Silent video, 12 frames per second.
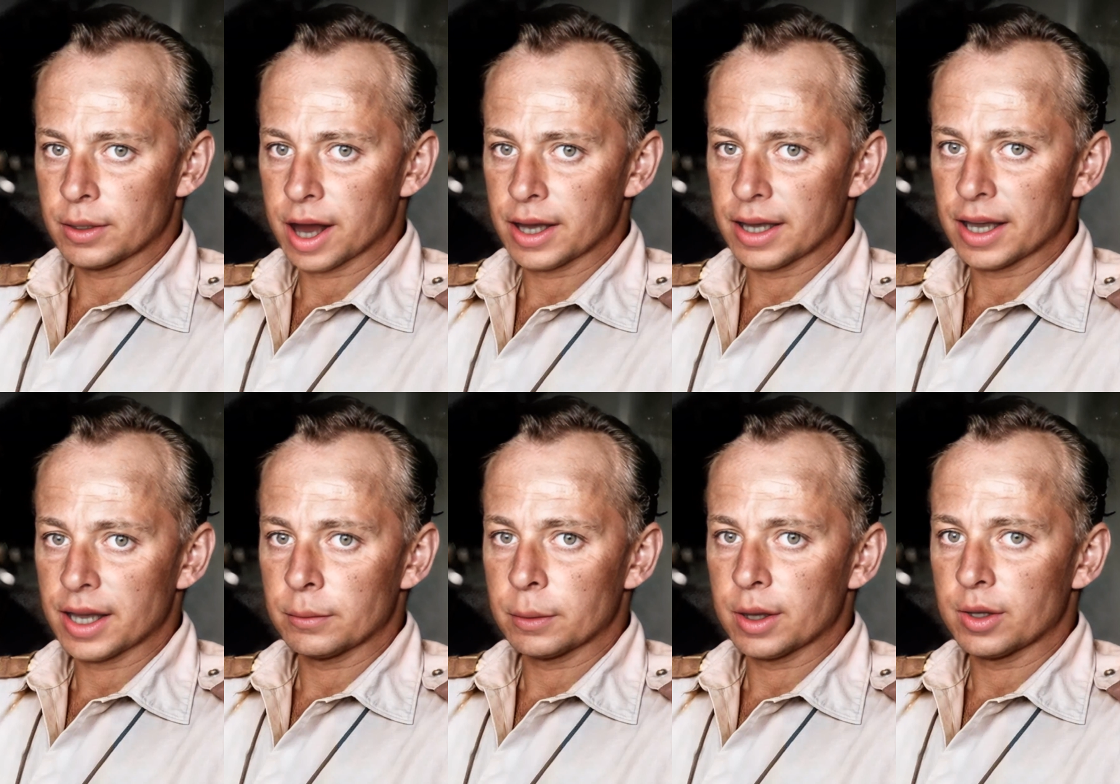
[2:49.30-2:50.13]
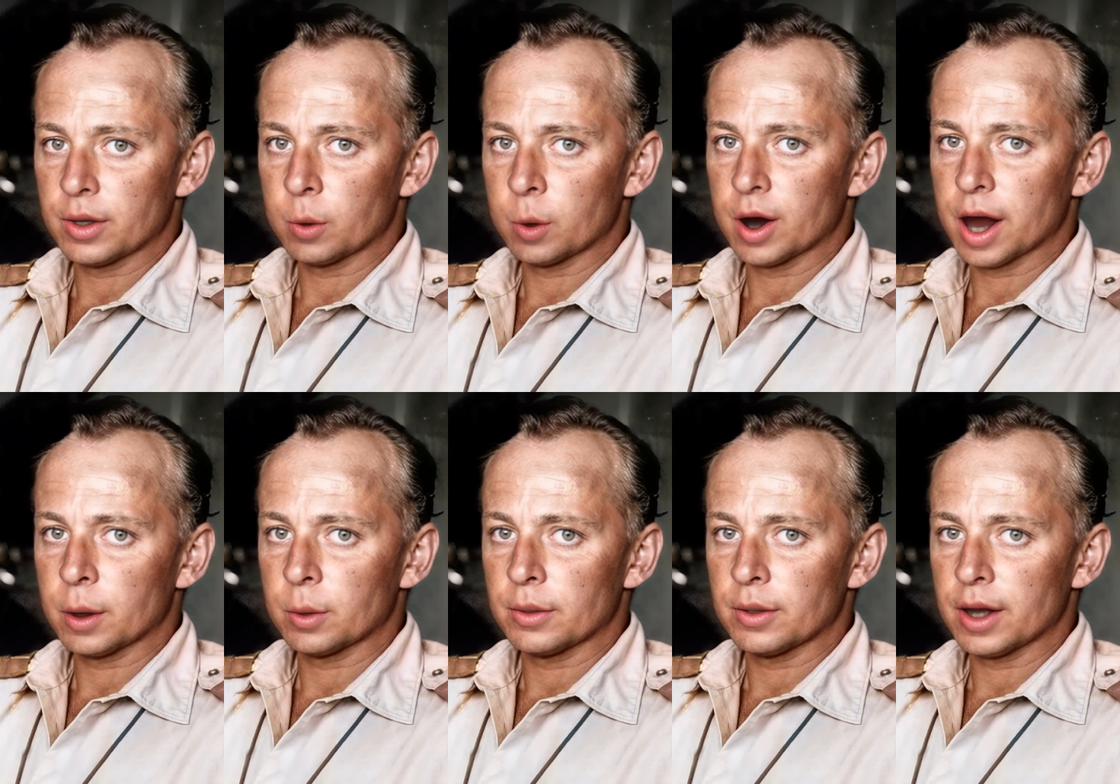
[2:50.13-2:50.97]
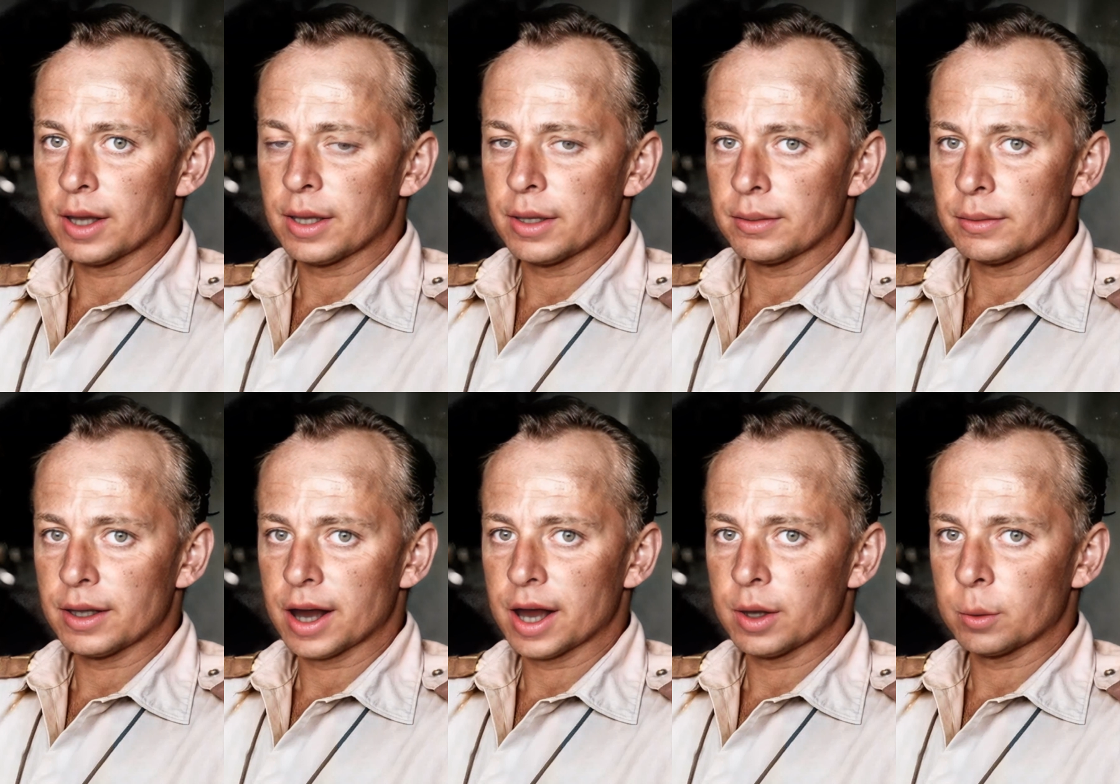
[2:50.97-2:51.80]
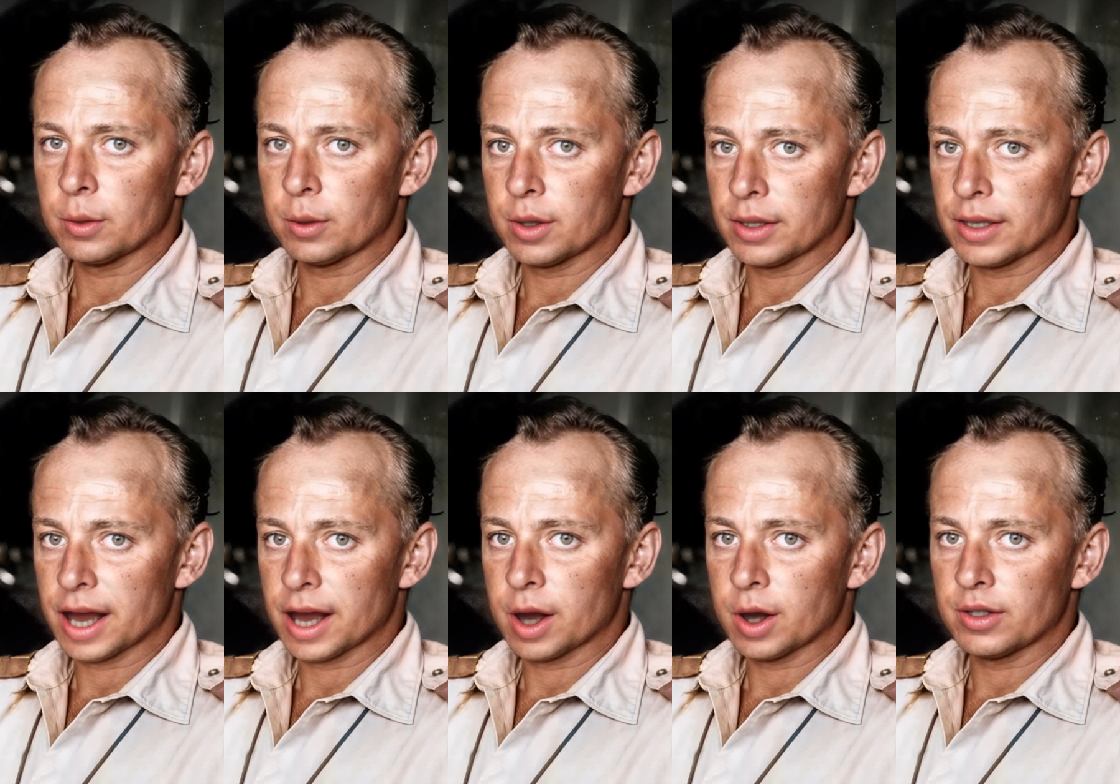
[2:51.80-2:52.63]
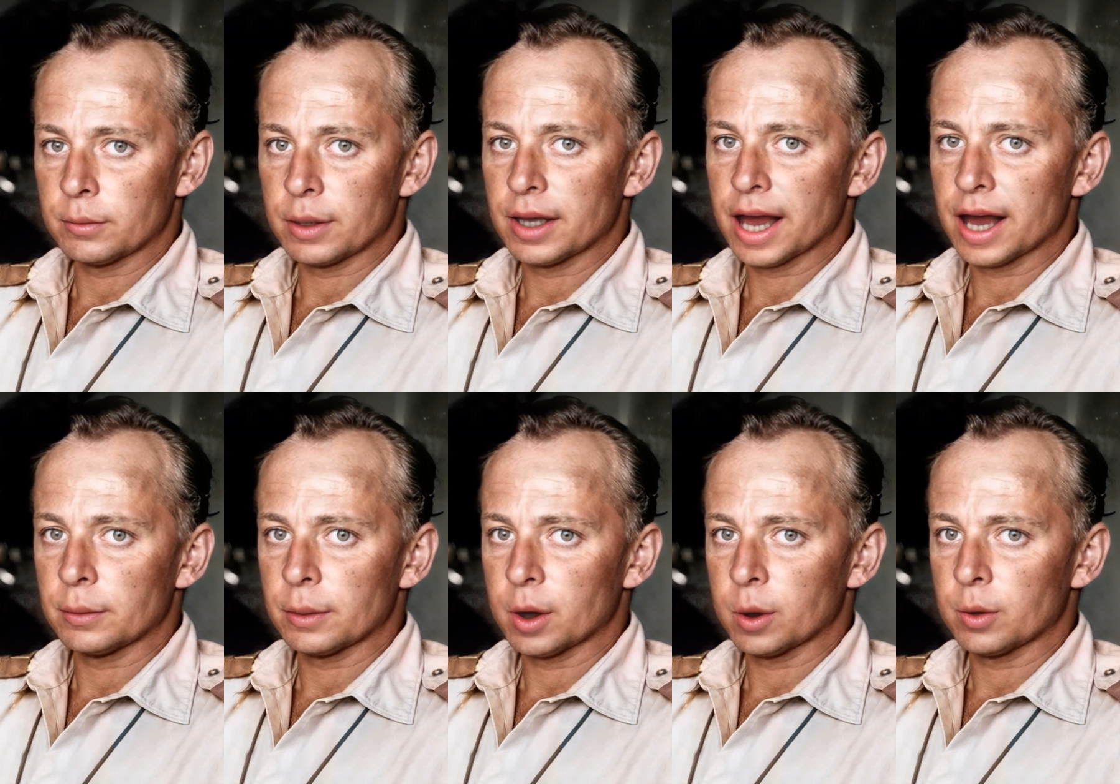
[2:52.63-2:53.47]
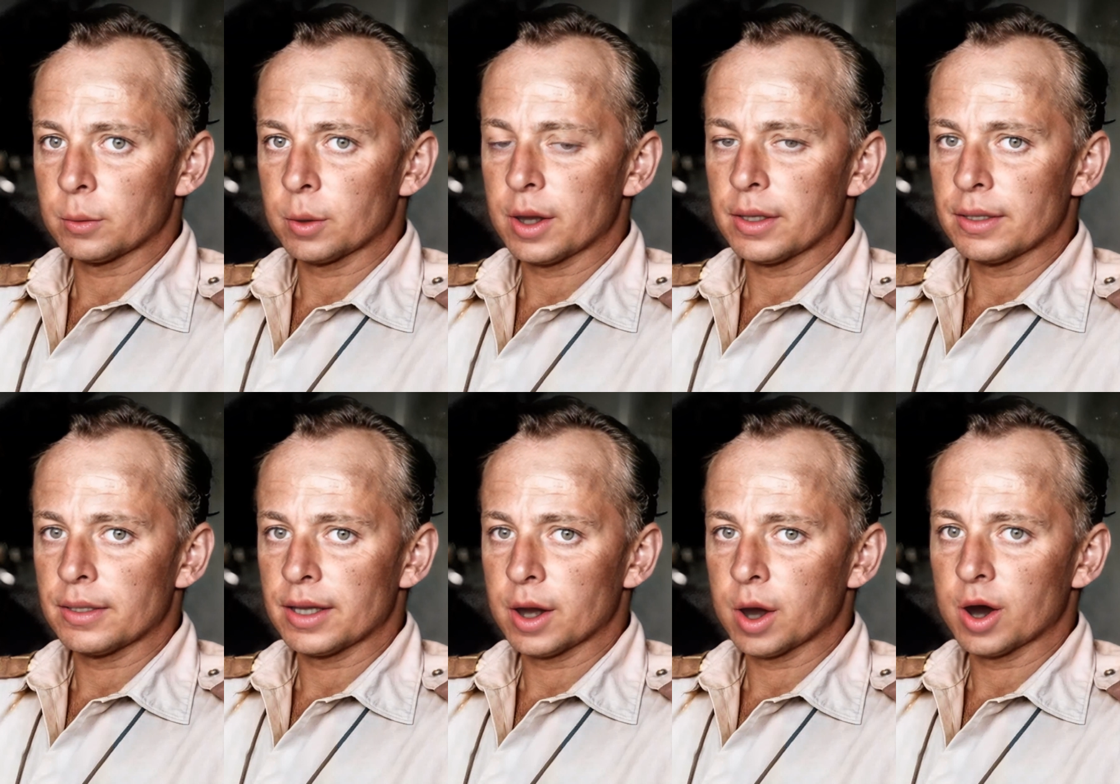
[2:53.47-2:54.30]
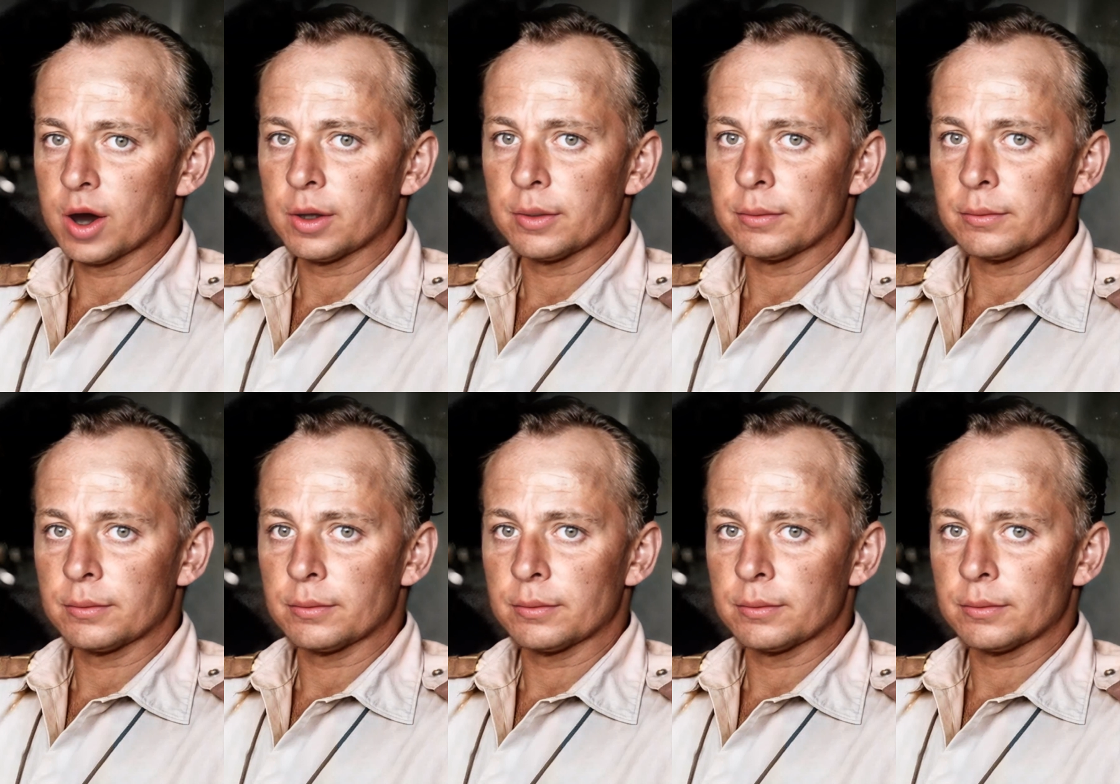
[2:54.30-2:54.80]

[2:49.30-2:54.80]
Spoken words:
It didn't matter the war I was fighting. It was for the sake of maintaining my own presence in Congo.